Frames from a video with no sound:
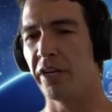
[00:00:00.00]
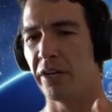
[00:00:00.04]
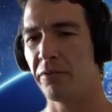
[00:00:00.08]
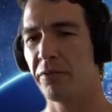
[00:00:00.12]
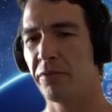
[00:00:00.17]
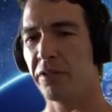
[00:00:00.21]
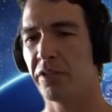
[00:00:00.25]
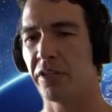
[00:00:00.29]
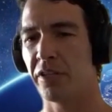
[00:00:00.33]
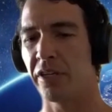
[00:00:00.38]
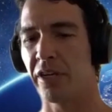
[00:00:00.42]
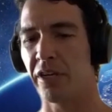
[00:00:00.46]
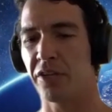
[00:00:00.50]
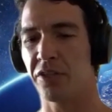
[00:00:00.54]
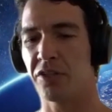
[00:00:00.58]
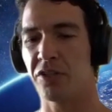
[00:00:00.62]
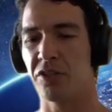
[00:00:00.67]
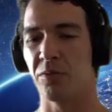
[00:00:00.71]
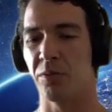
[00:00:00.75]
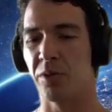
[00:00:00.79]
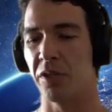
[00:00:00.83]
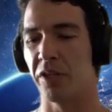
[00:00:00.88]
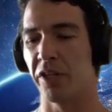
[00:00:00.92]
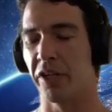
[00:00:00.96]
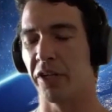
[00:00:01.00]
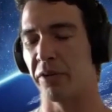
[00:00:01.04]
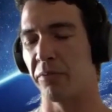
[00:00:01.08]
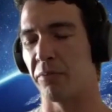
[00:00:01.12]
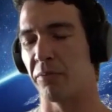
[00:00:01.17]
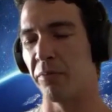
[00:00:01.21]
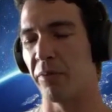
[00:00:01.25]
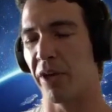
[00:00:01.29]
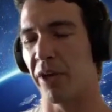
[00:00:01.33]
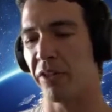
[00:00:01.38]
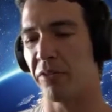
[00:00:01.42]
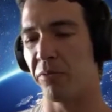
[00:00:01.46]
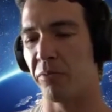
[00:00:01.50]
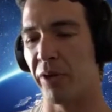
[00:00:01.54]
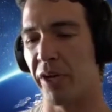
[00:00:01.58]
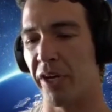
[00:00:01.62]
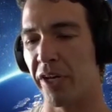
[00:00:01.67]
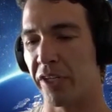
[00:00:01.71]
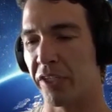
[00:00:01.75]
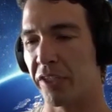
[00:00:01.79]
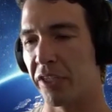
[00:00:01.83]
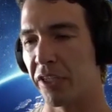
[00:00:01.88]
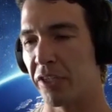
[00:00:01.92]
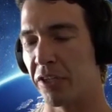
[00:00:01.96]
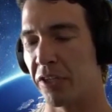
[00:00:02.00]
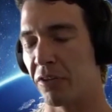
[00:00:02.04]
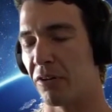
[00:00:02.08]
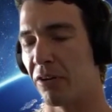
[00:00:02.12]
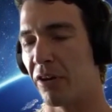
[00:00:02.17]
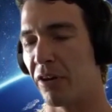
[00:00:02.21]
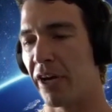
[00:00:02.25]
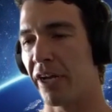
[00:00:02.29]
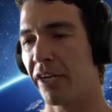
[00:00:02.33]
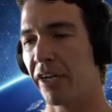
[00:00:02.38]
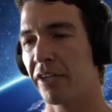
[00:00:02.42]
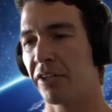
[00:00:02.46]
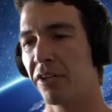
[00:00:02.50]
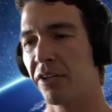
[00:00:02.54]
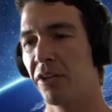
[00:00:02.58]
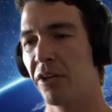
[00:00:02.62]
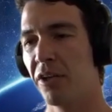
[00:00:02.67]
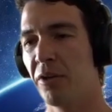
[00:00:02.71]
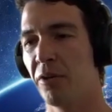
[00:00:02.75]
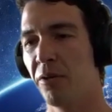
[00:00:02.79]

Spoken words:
Everything has to be like mathematically correct.